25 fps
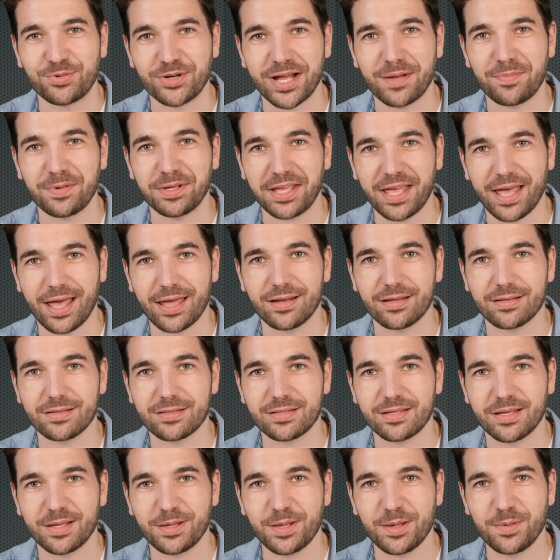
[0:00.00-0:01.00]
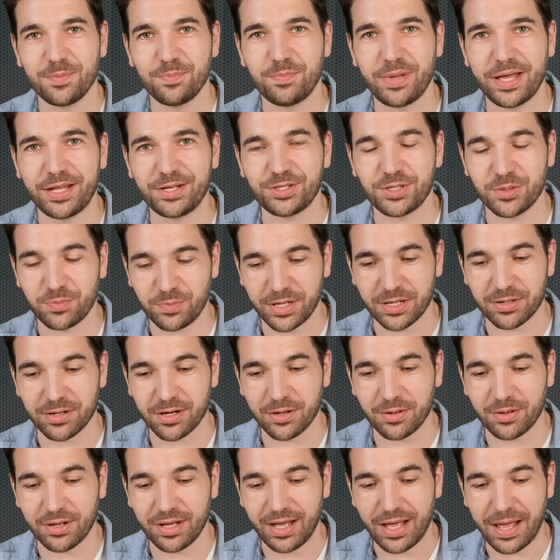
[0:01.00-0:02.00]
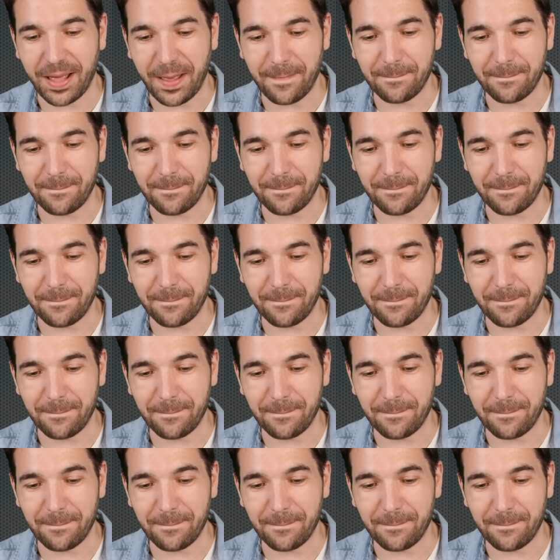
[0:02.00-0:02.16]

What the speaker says: propagandist Ben Shapiro,